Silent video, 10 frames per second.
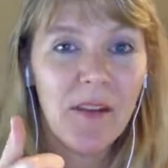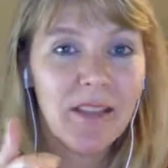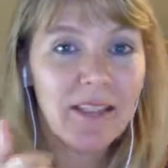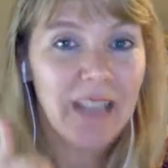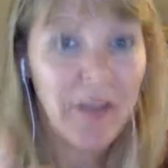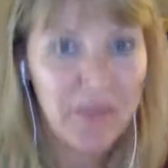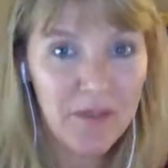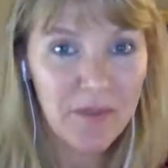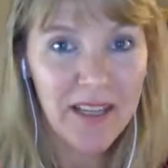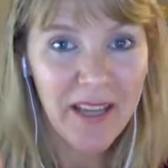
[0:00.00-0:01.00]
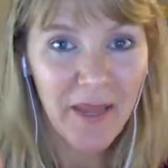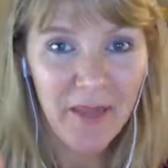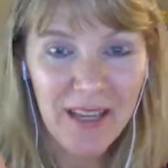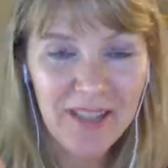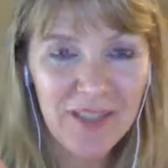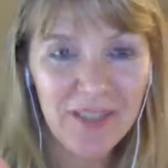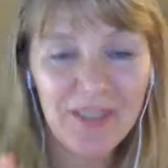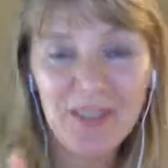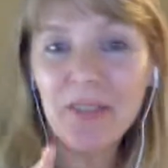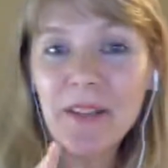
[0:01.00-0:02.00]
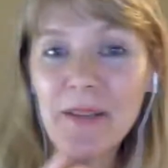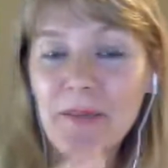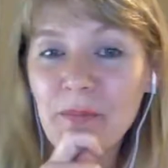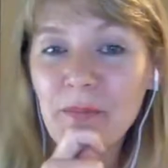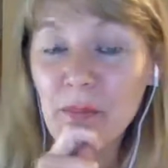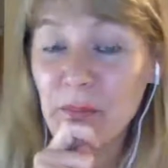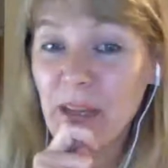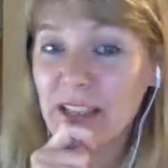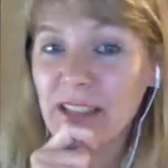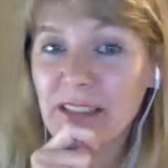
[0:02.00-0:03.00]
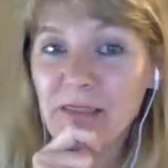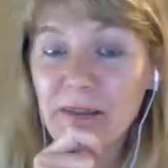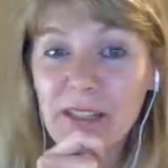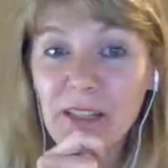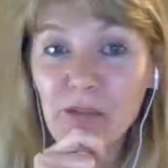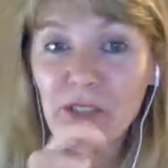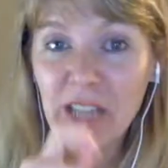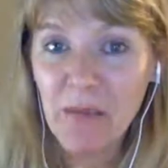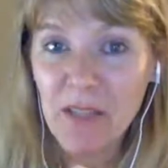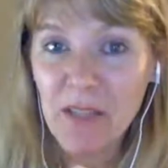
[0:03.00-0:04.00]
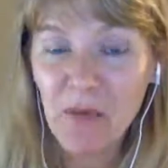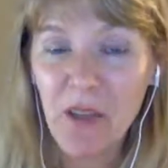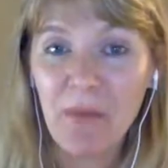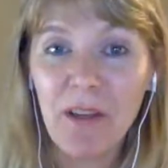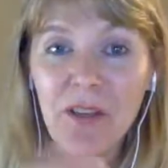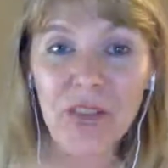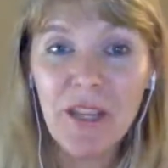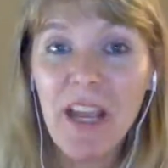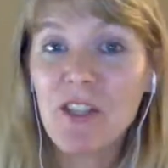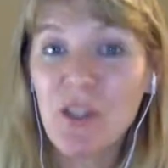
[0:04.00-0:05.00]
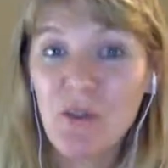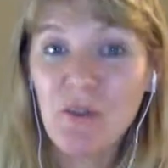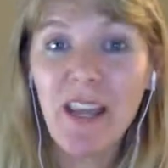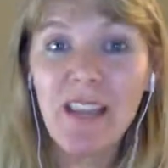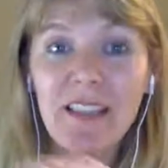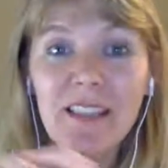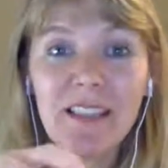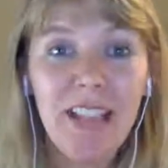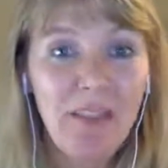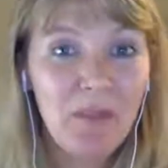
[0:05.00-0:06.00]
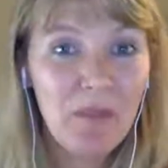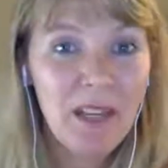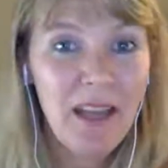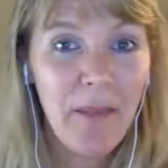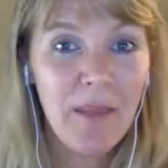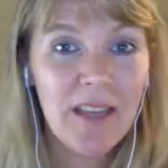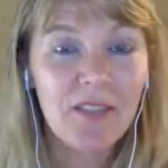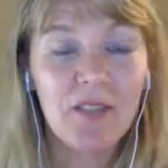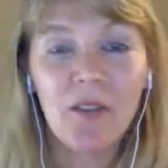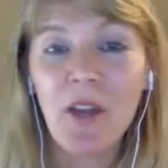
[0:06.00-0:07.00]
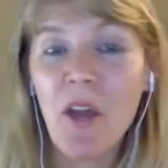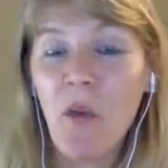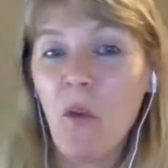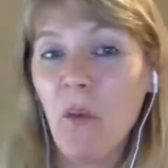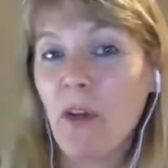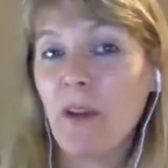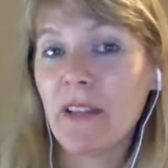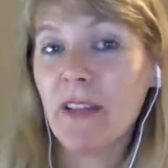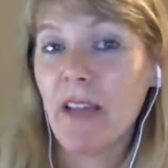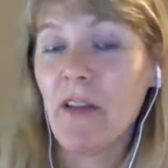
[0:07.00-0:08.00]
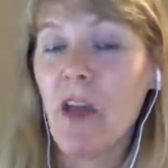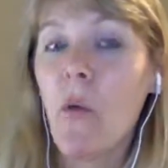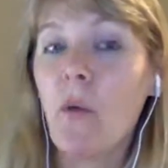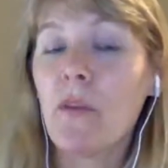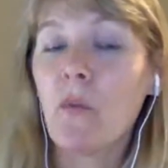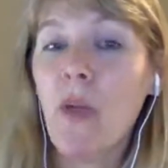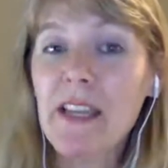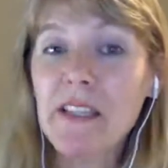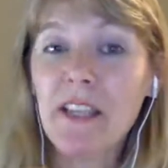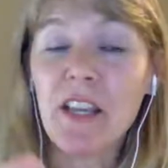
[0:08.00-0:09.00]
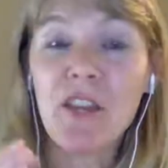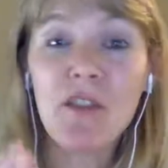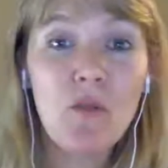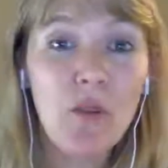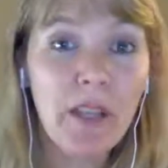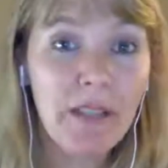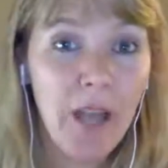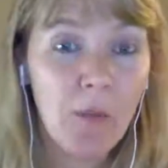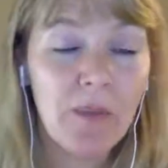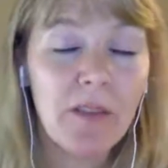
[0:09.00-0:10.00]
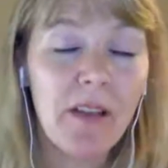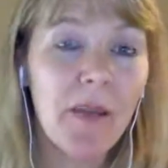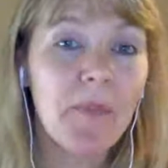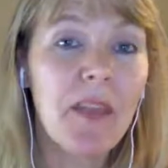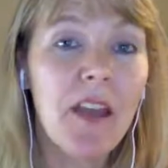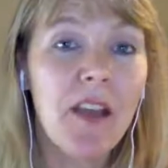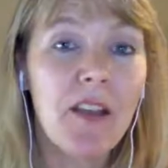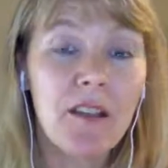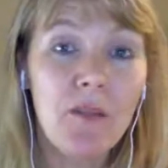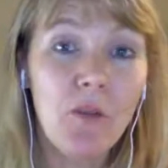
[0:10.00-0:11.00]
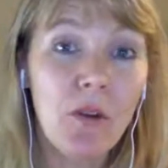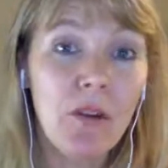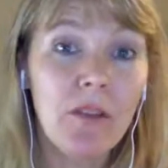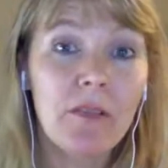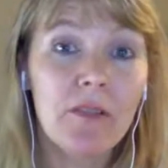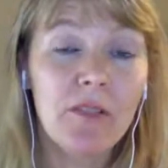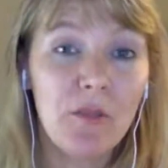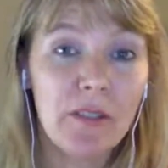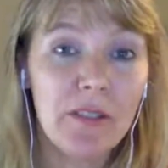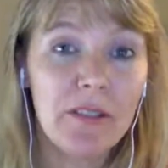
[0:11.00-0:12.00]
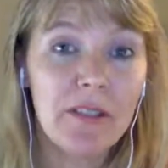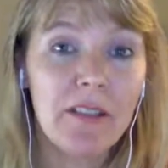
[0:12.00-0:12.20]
7 p.m. Eastern. So I picked a different time this week, but usually Tuesdays, 7 p.m. Eastern, we'll be going live with ways that you can help um, your students